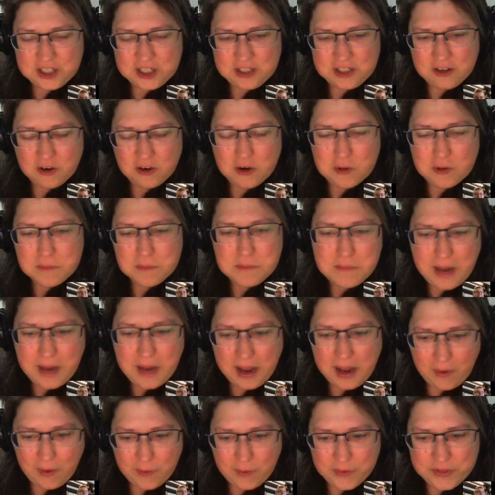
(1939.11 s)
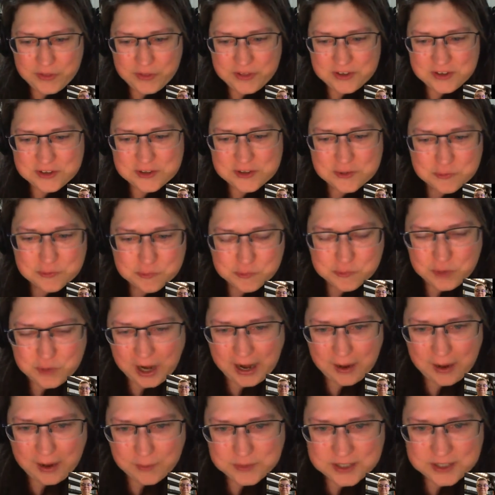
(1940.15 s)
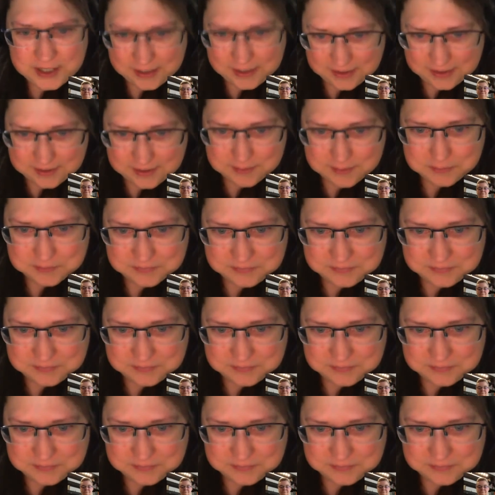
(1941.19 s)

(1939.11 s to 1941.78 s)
her mouth is around him,